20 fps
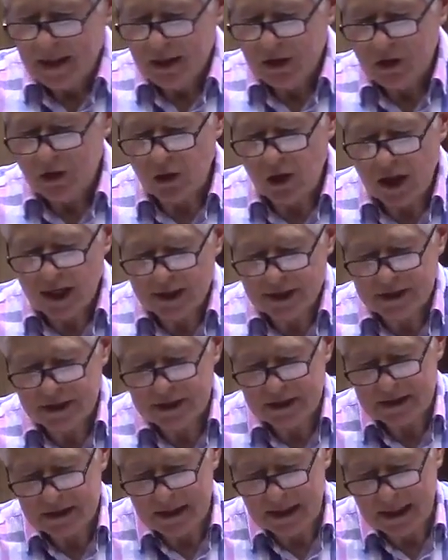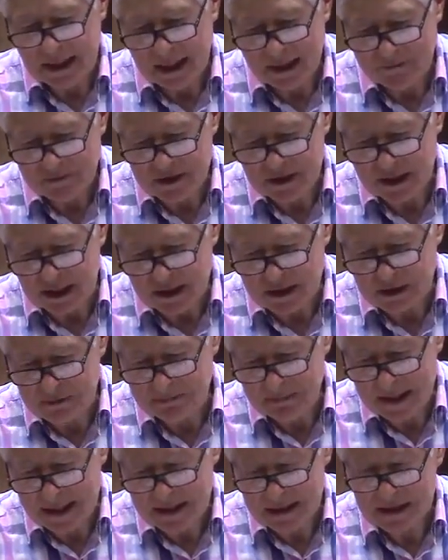Christ loves us
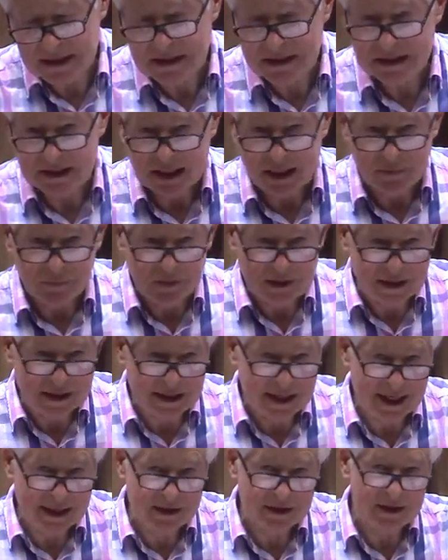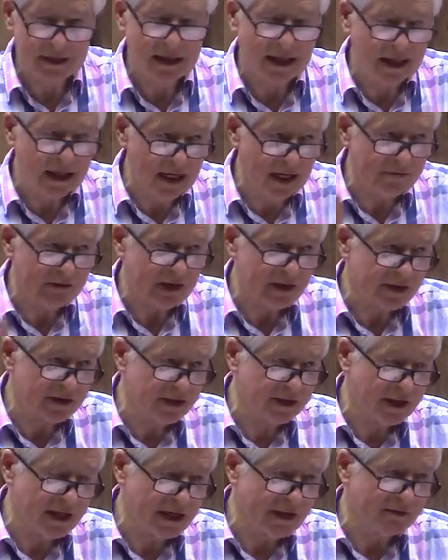best, and we cannot love
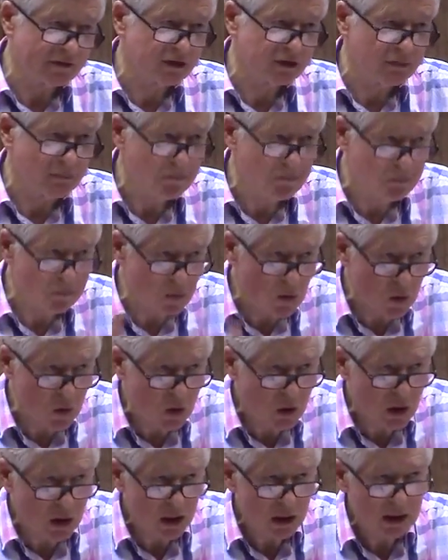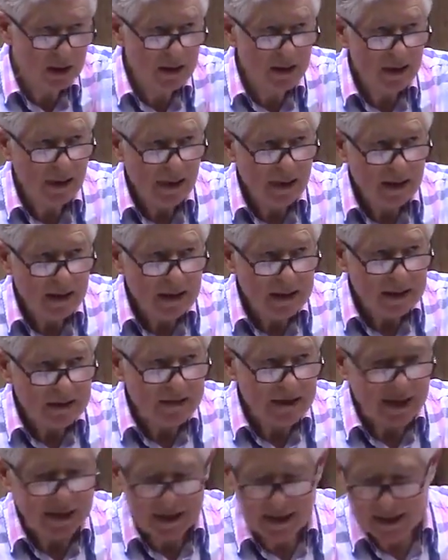ourselves more
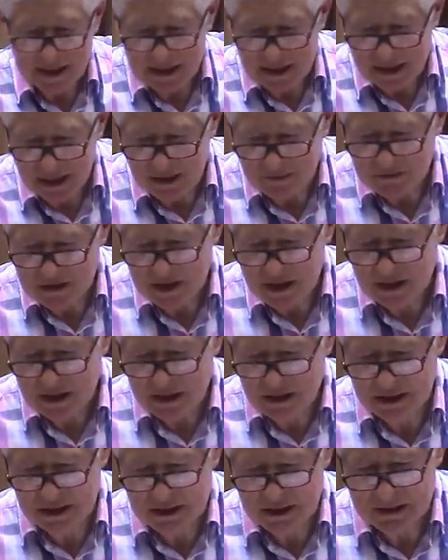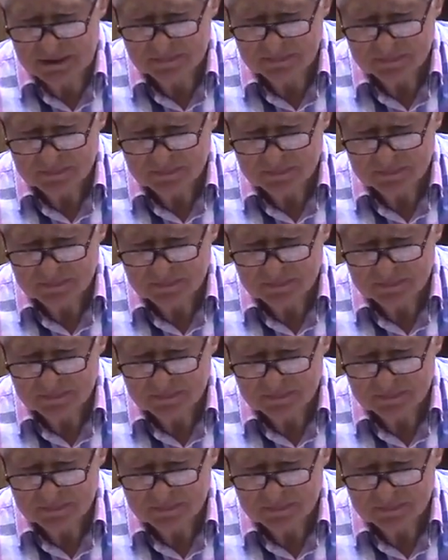than He loves us